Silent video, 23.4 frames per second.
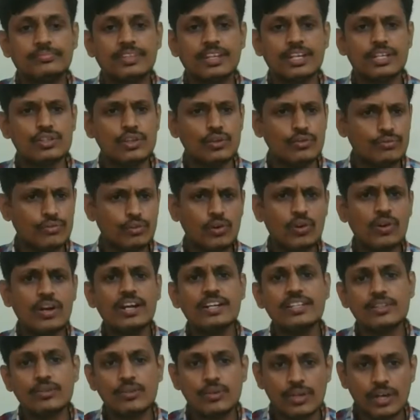So if you look
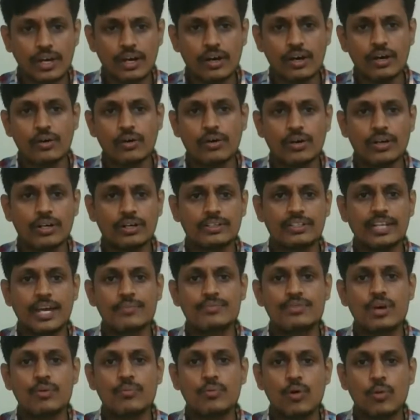at the
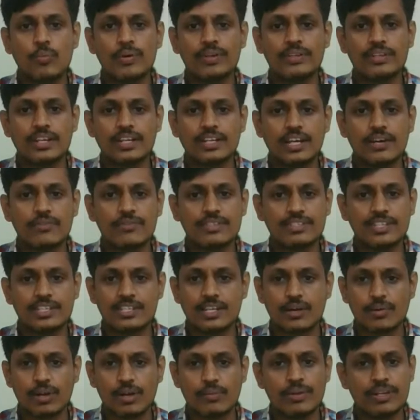types of open data which is
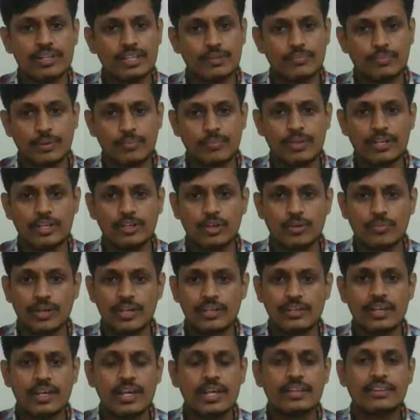available in the public
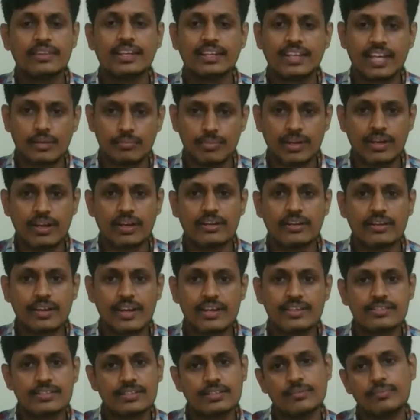domain, that can be
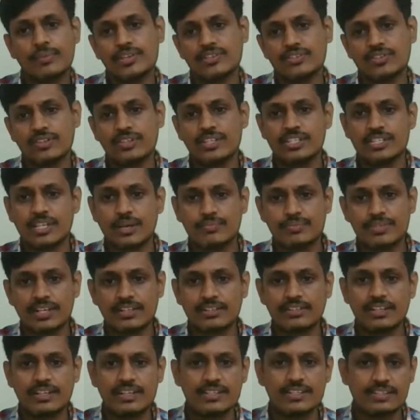categorized based on the subject,
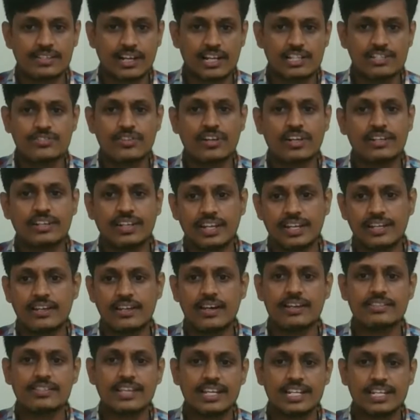that is cultural
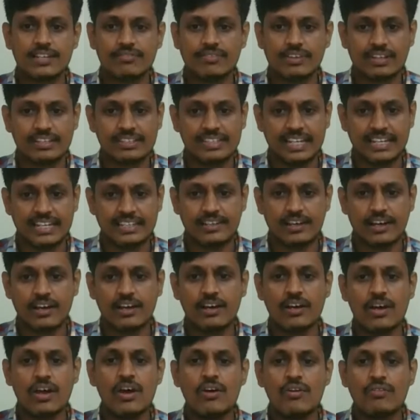data, scientific data,
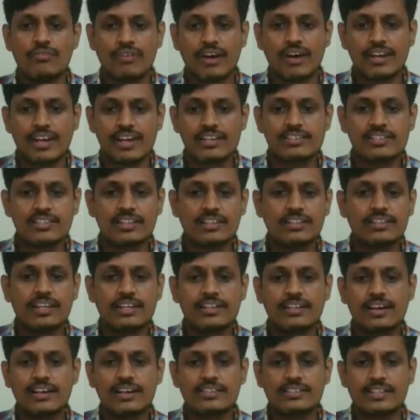financial
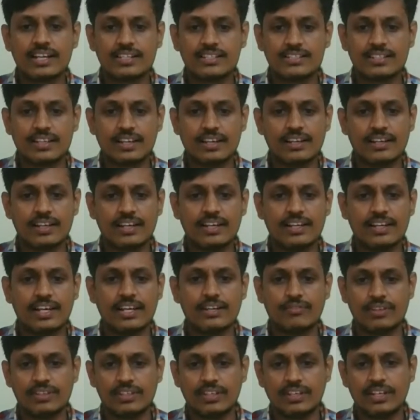data, statistical data, and
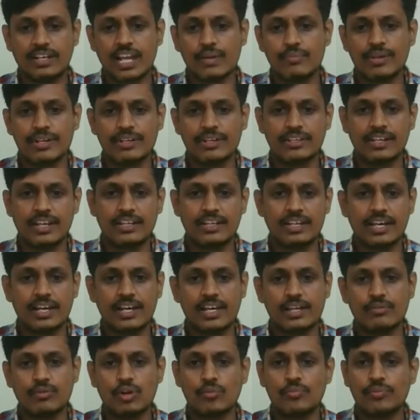weather climate data,
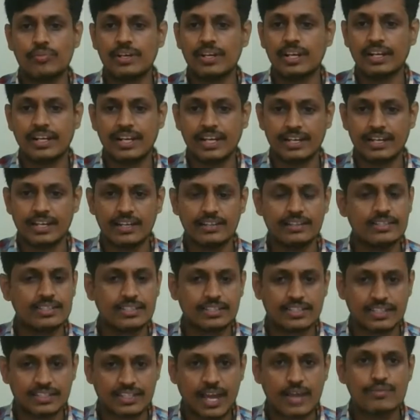environmental data. These are
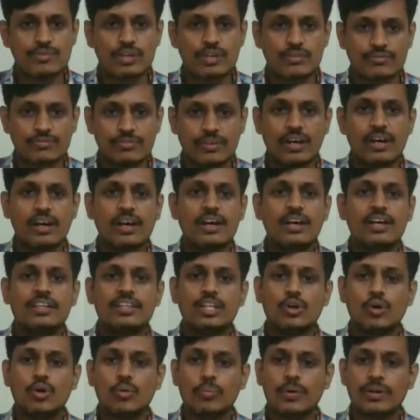the types of
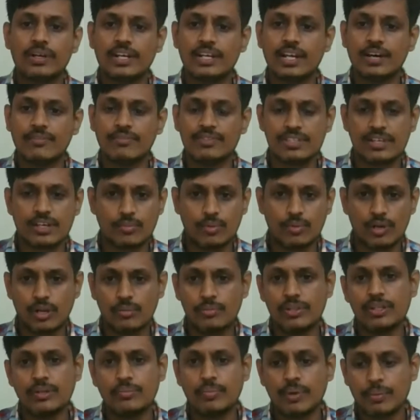the open data which are available
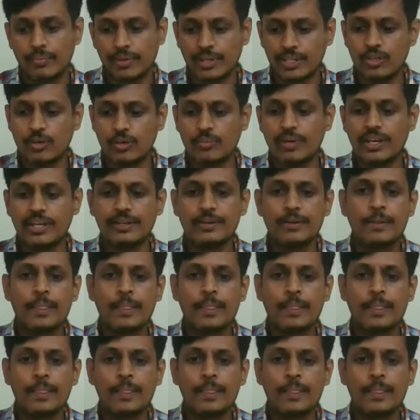in the public domain.